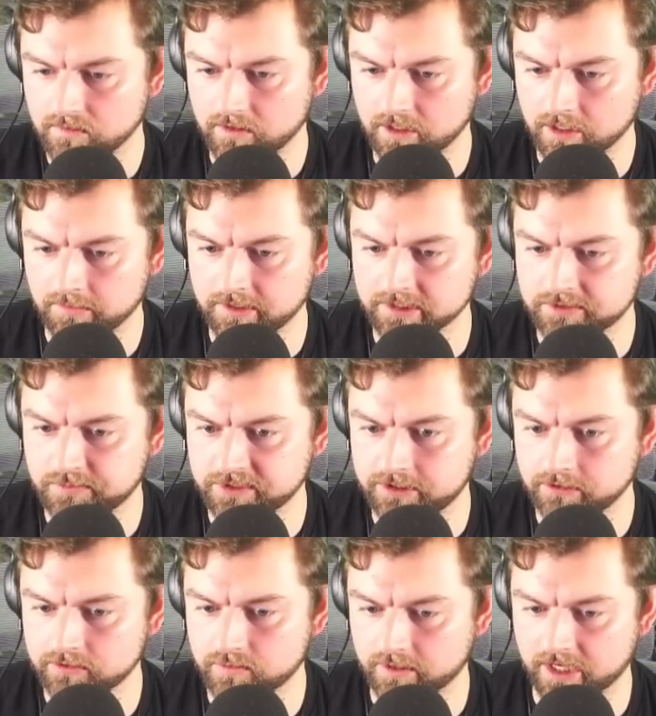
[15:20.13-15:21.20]
Now I guess we
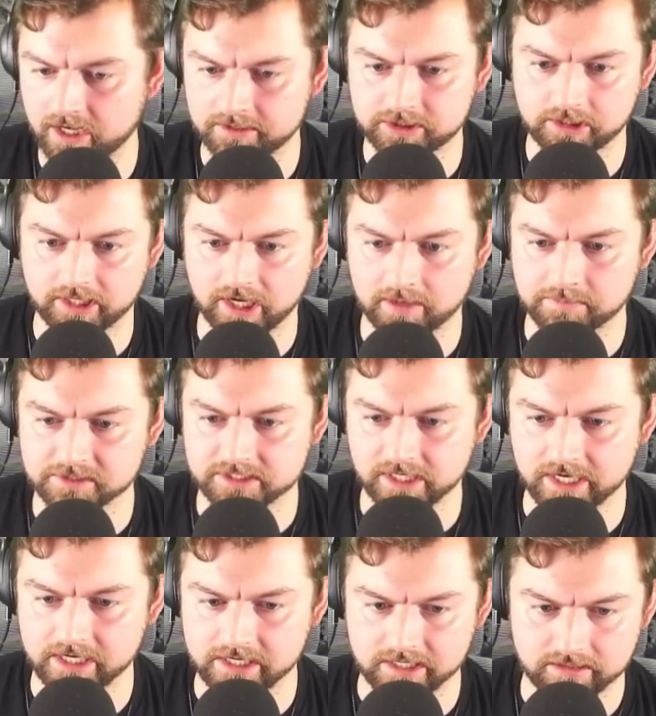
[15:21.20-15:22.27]
choose what actually happens to
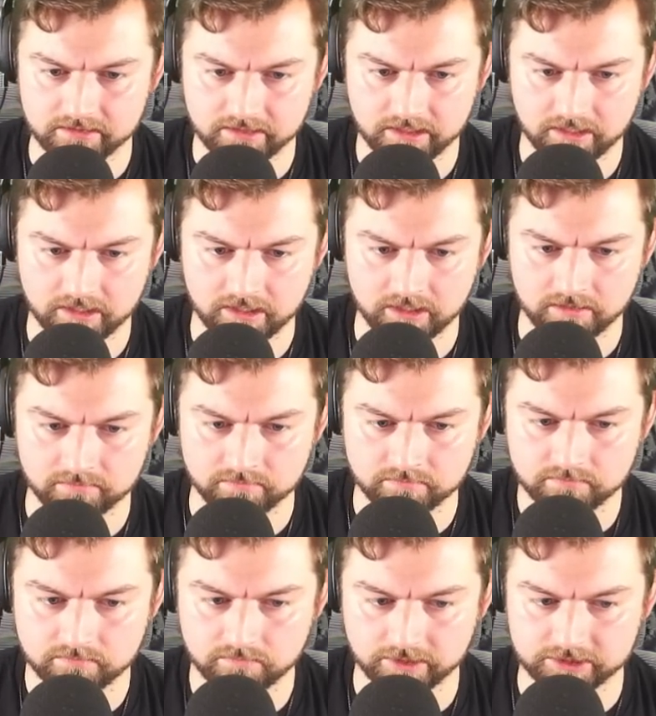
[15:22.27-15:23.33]
Haiti.
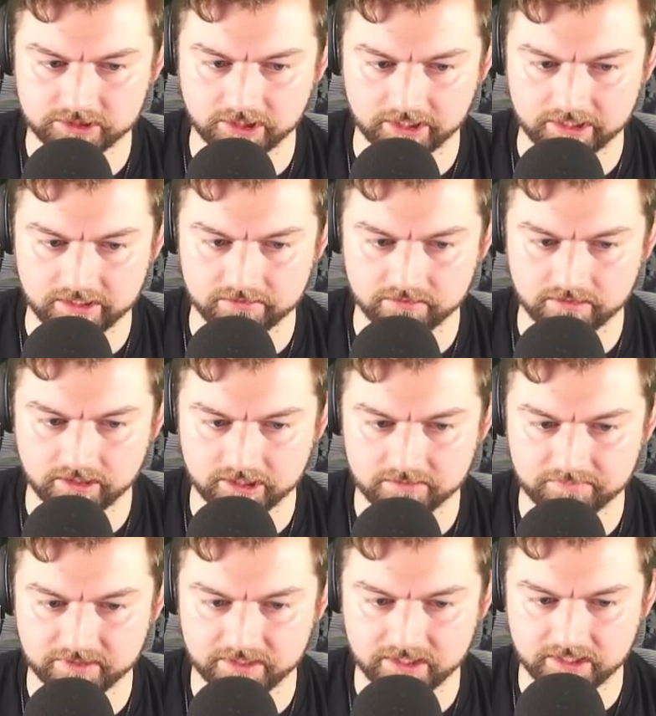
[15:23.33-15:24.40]
Which I can either
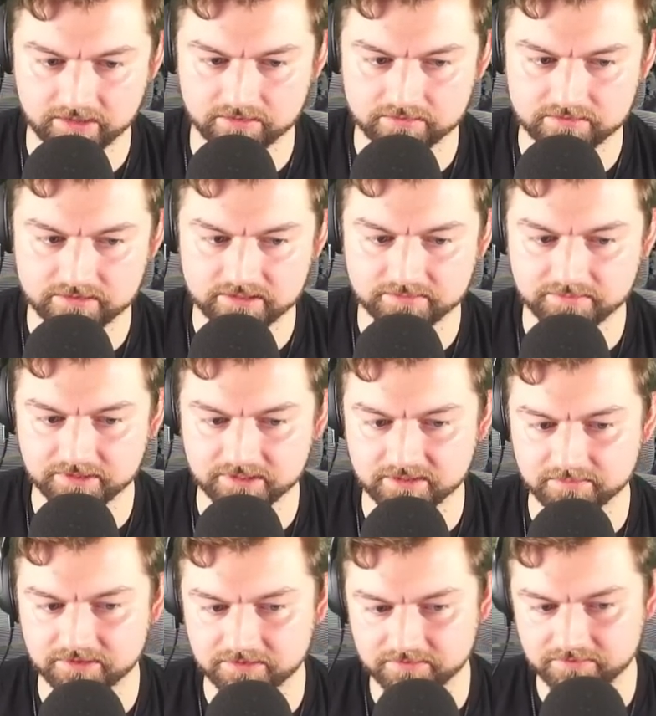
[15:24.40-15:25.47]
occupy or liberate
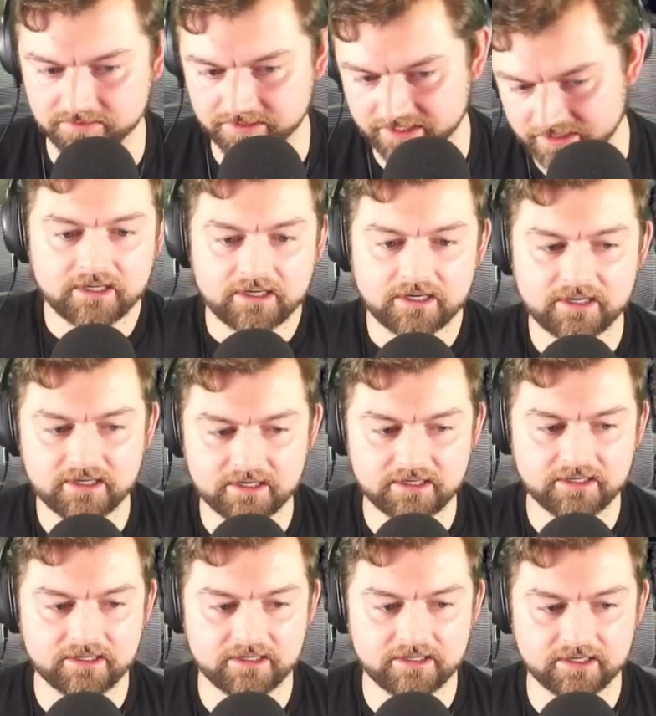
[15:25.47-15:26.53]
them under a friendly...
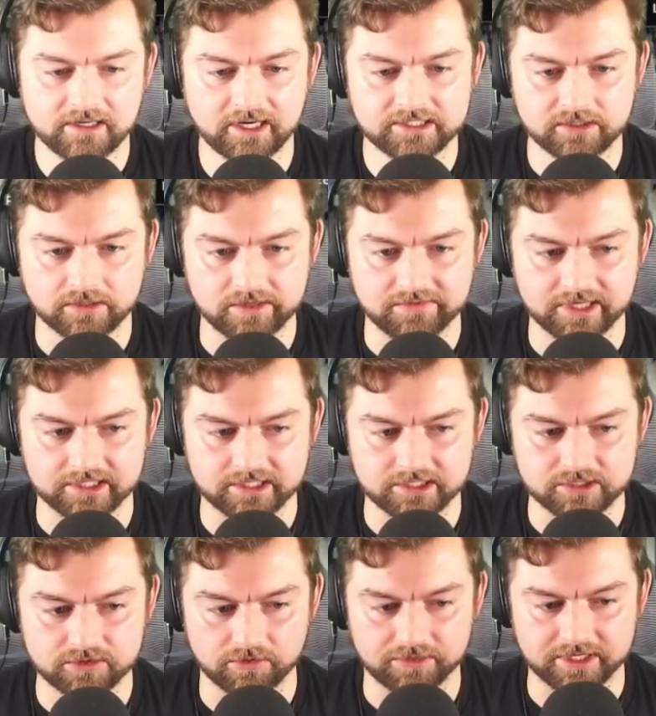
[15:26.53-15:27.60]
I don't even get to
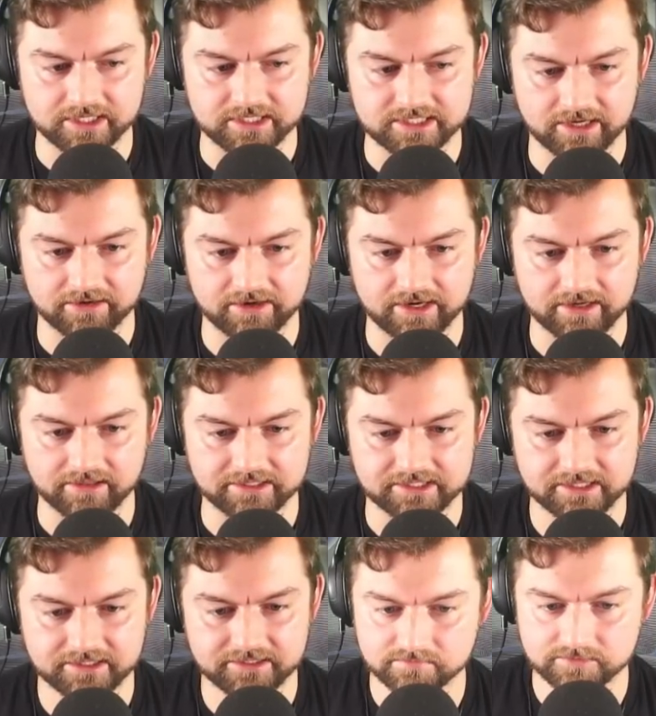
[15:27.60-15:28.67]
control the entire island.